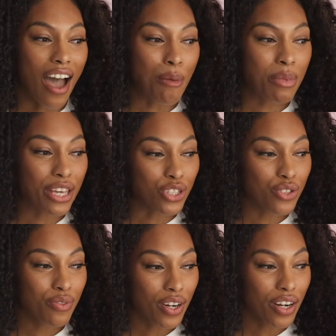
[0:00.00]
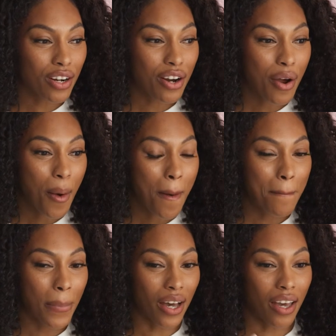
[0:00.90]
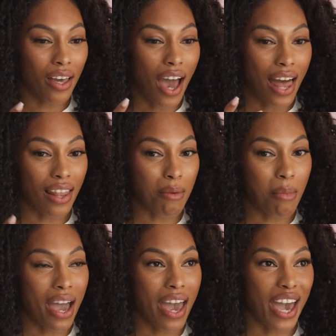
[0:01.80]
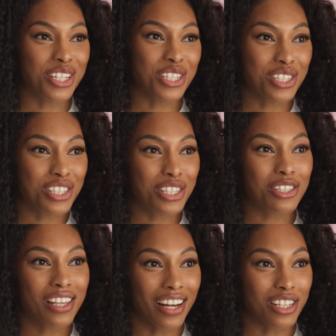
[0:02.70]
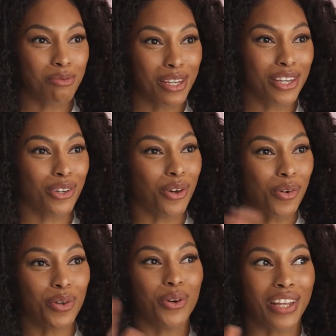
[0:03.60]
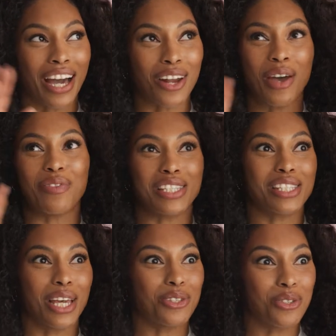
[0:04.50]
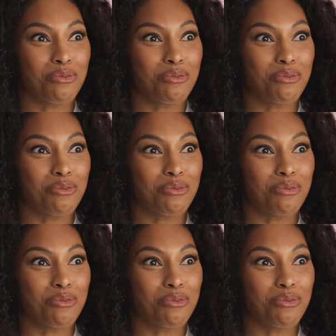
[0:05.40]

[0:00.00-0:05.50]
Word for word: I'm an introvert, but I let my actions kind of speak, you know, on the court. Like I don't have to say too